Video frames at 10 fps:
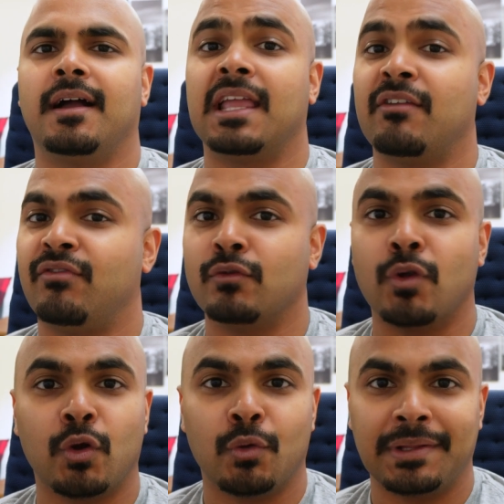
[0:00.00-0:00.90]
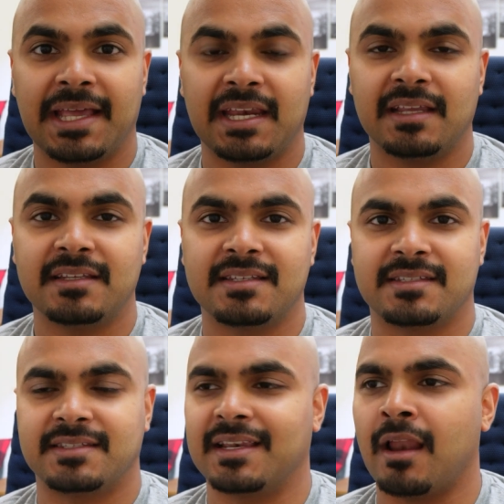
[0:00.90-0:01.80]
If you don't know what that is,
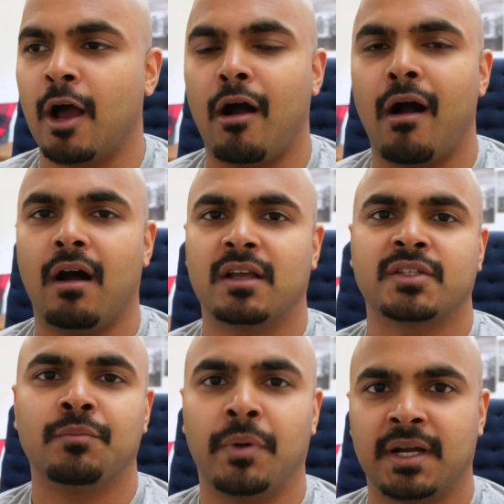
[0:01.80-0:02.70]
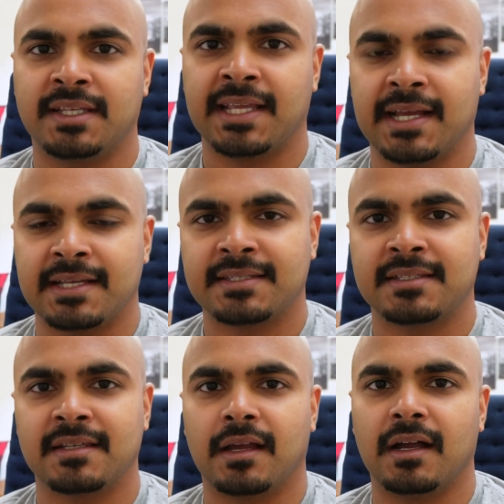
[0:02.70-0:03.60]
it's an awesome
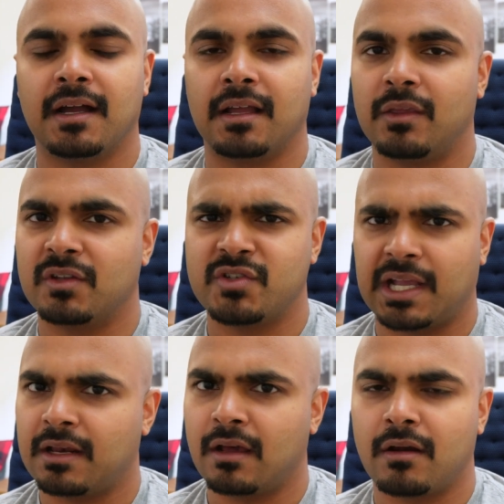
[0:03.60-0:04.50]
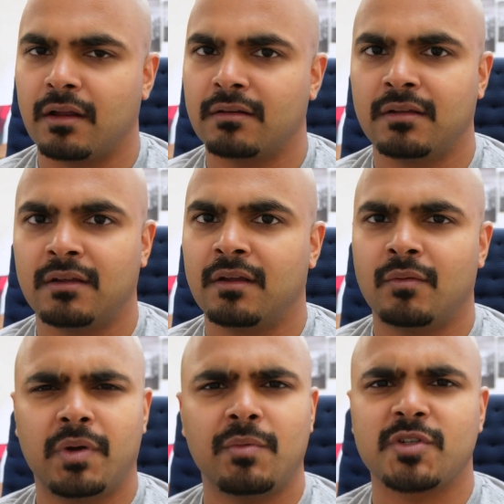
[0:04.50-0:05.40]
podcast. You can check it out on
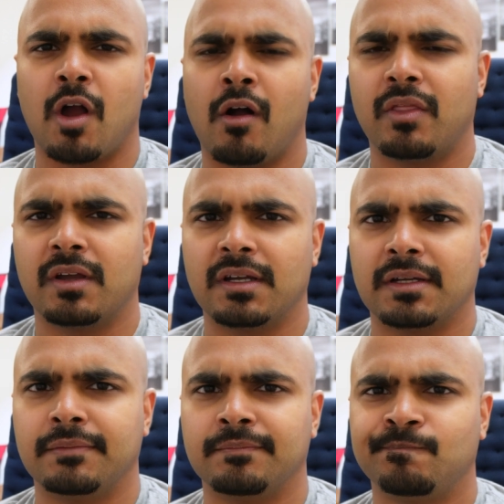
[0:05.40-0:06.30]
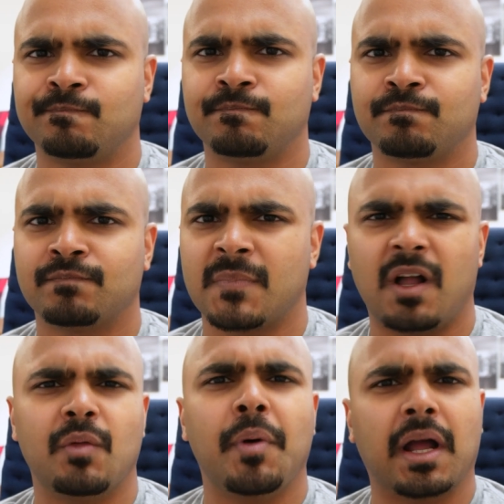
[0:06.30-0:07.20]
pretty much all the
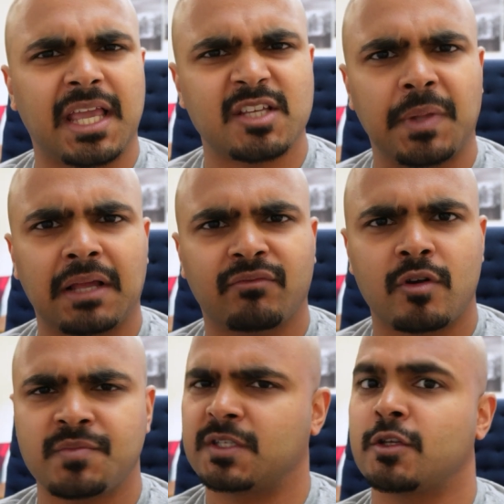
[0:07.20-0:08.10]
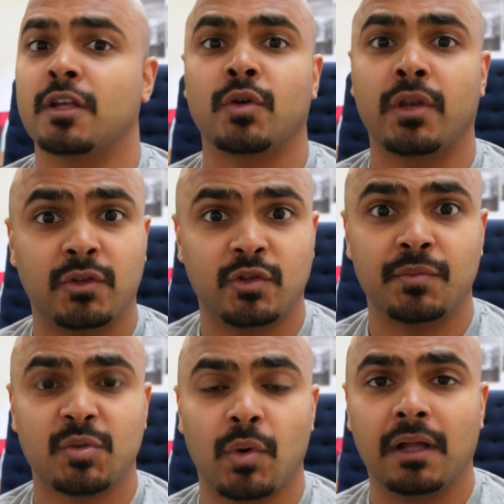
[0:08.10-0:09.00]
podcast platforms. It's also on YouTube
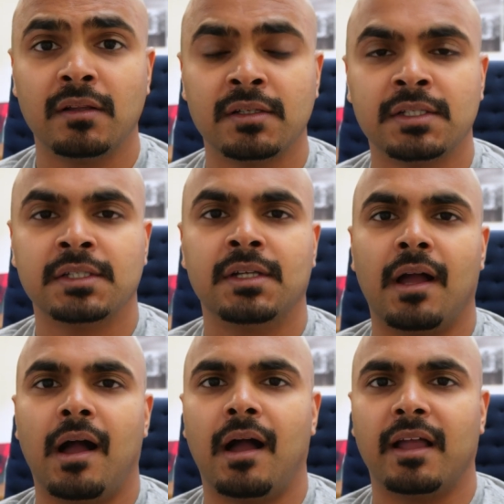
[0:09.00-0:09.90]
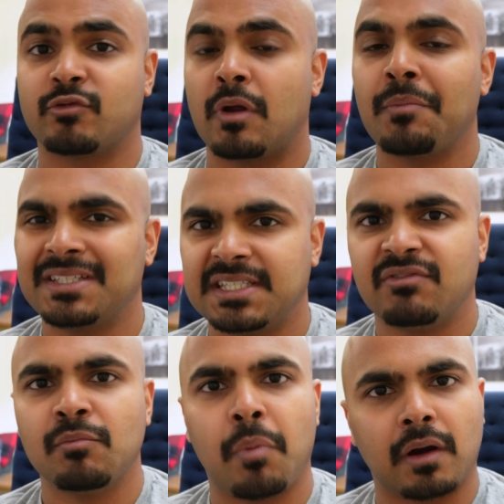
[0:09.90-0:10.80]
as well. It's run by
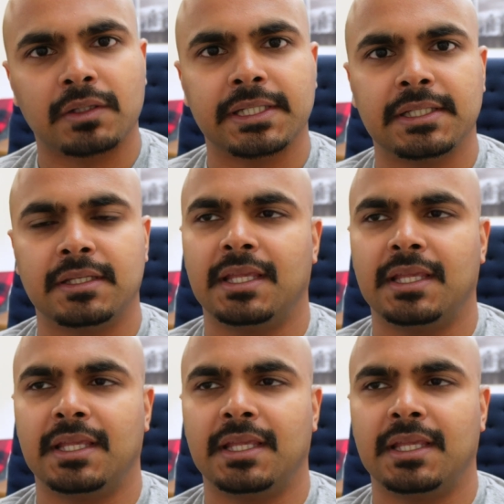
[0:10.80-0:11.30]
Stephen Bartlett.